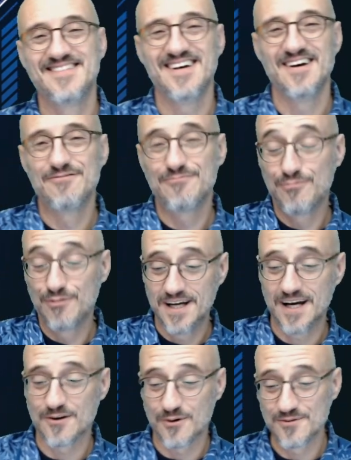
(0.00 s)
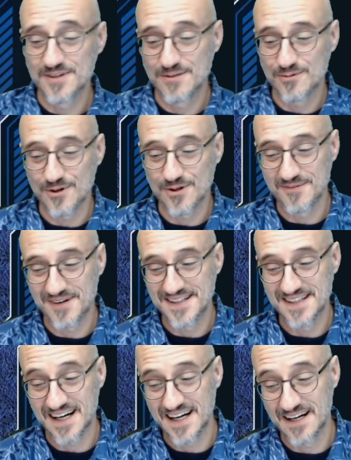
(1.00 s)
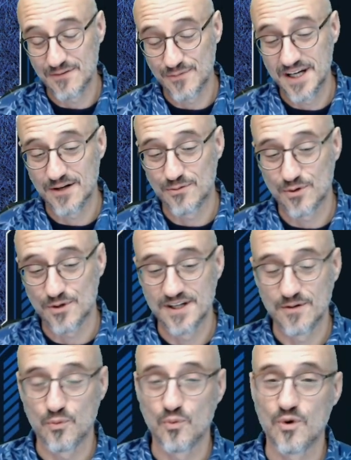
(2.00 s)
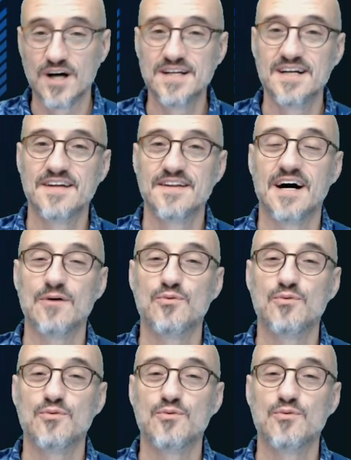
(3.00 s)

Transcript: If we had only rolled 1 die and we had rolled a 1, that would